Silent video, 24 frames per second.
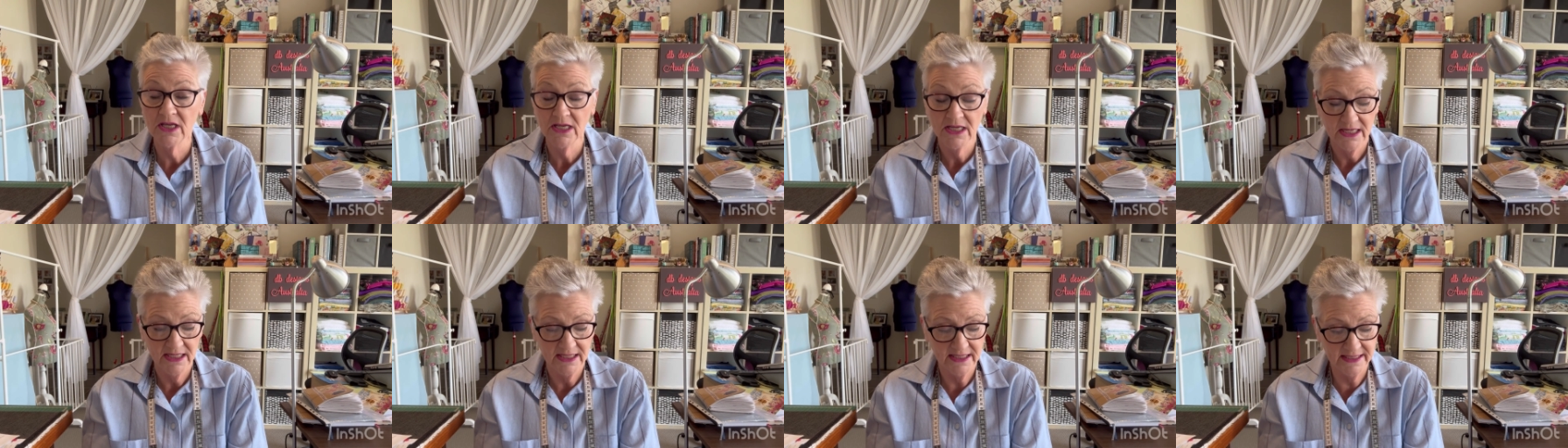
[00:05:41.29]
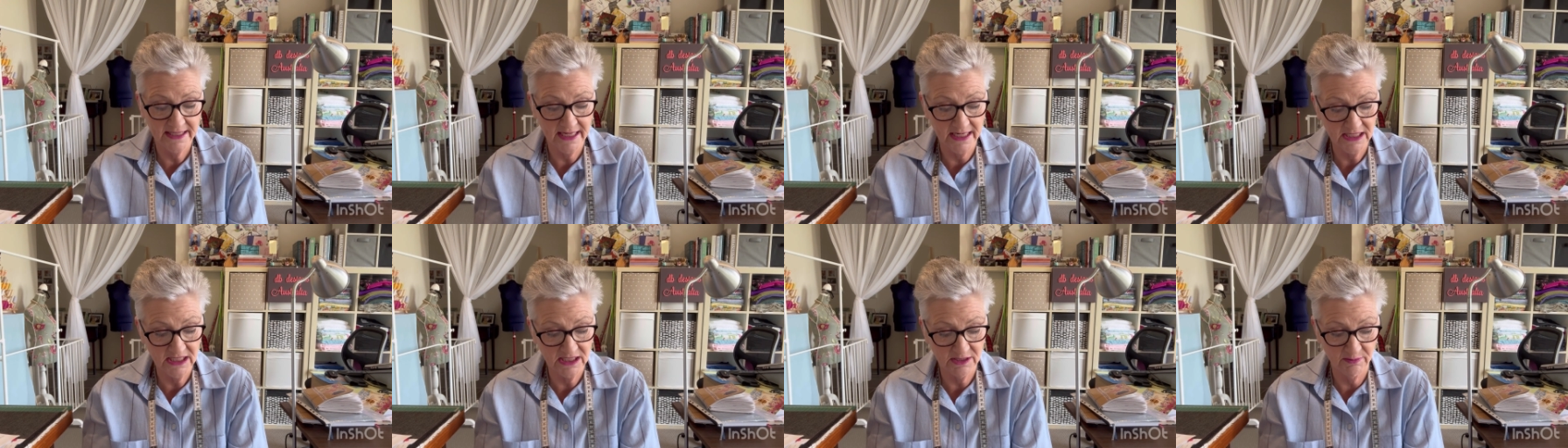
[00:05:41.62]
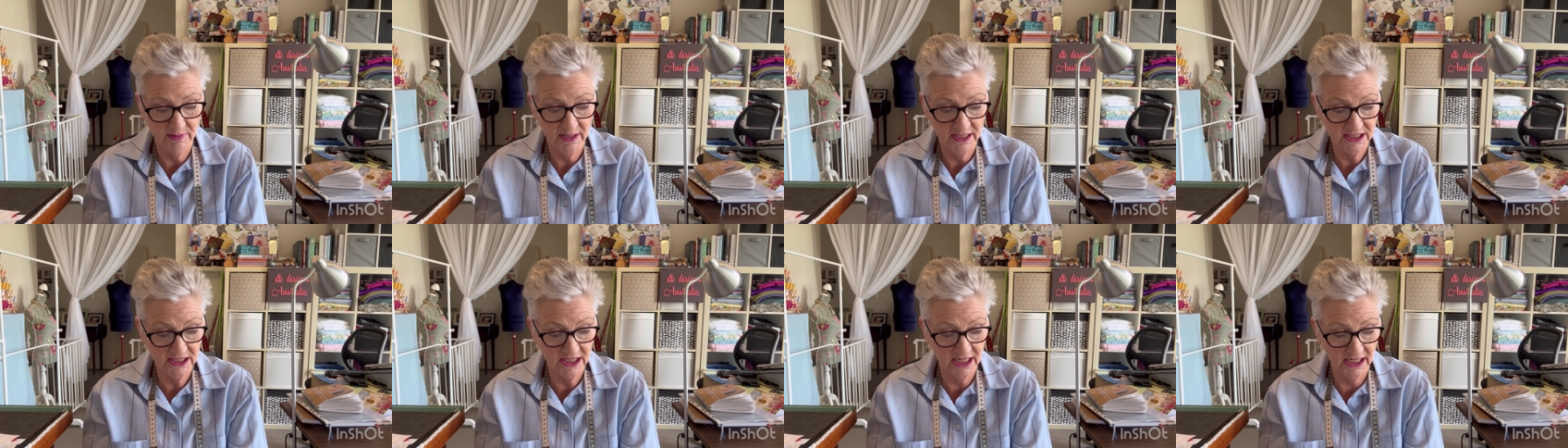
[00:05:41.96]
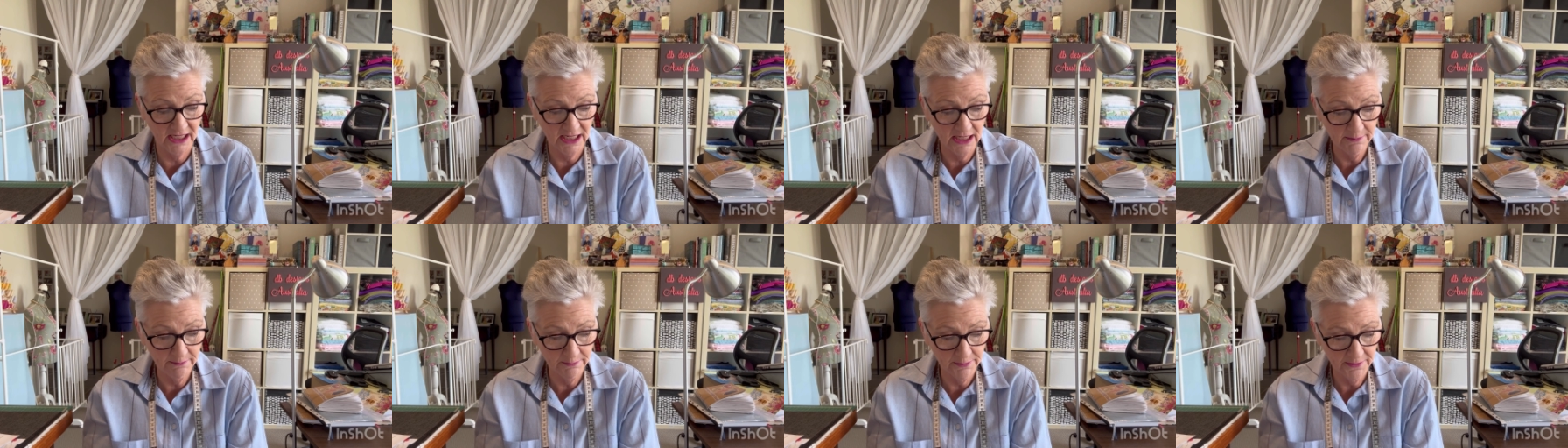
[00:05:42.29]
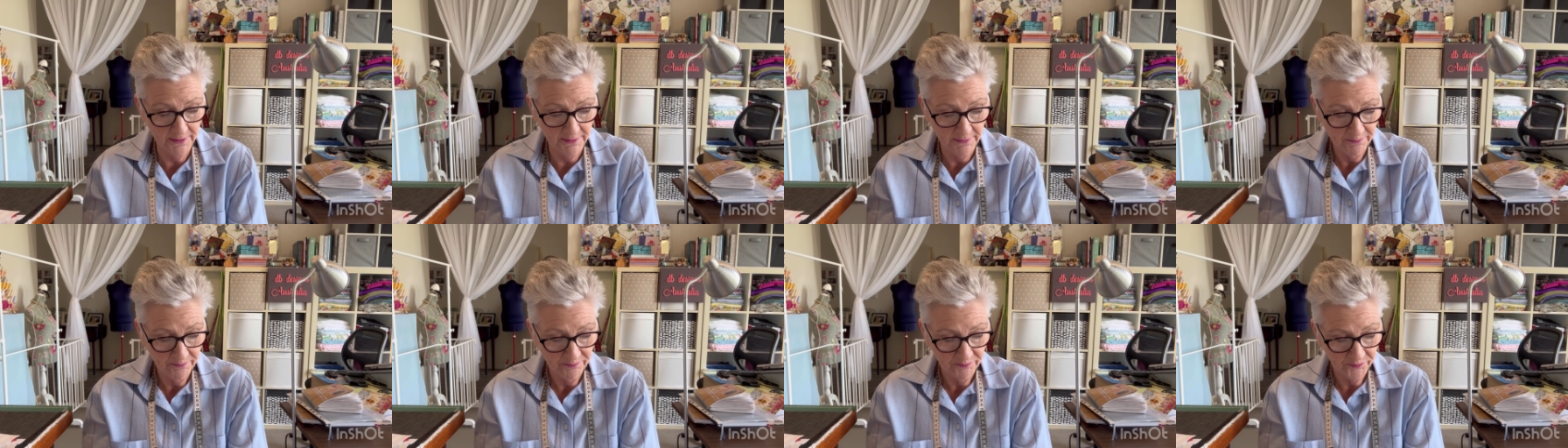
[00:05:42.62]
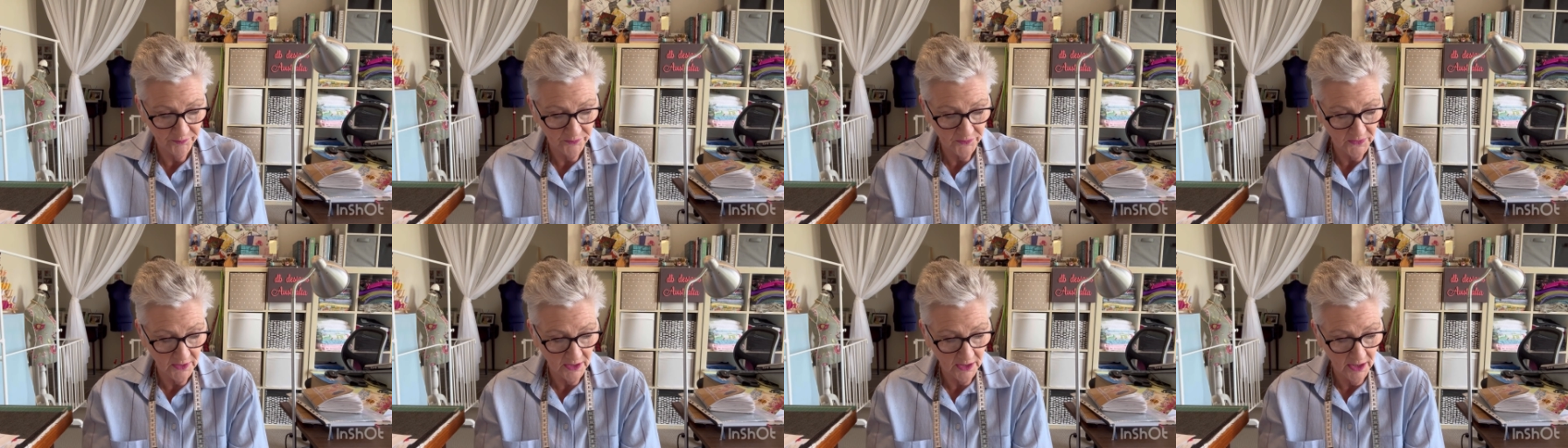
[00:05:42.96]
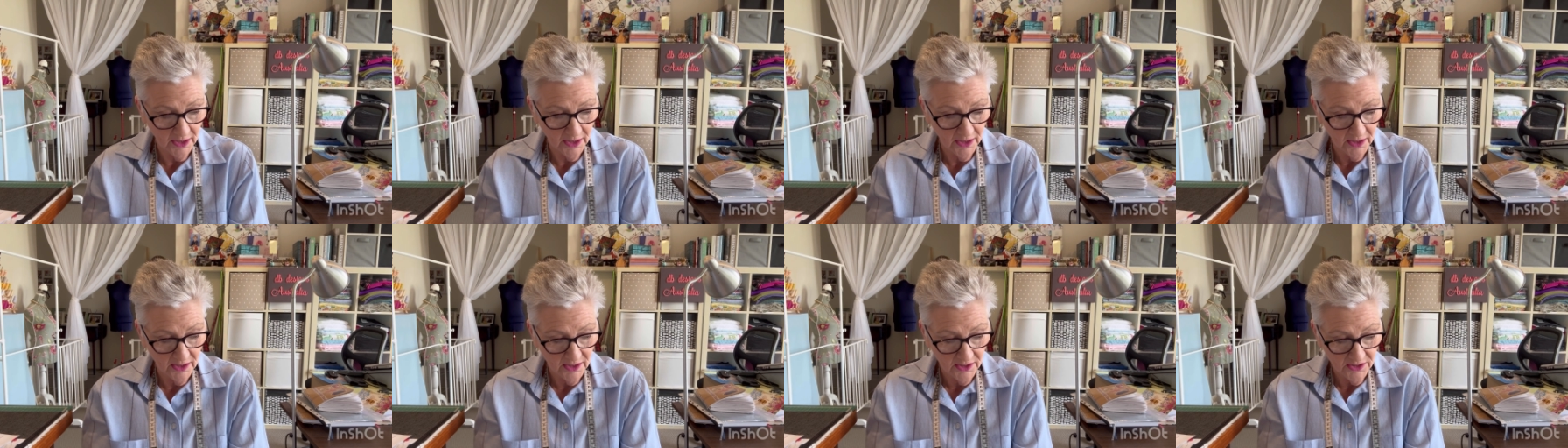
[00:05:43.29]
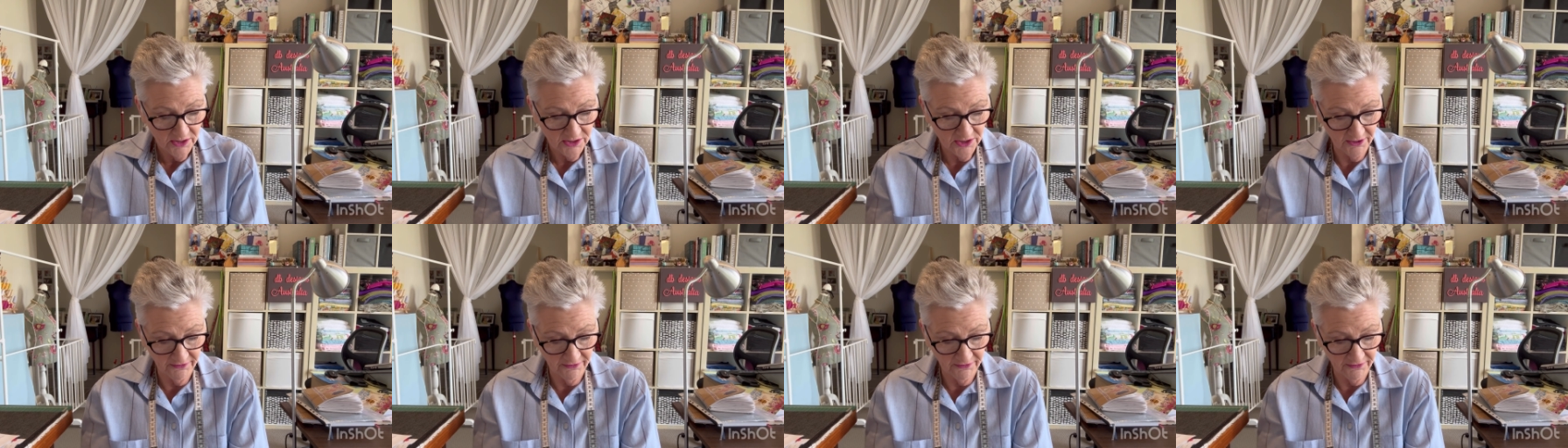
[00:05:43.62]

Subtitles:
centimeter hip, the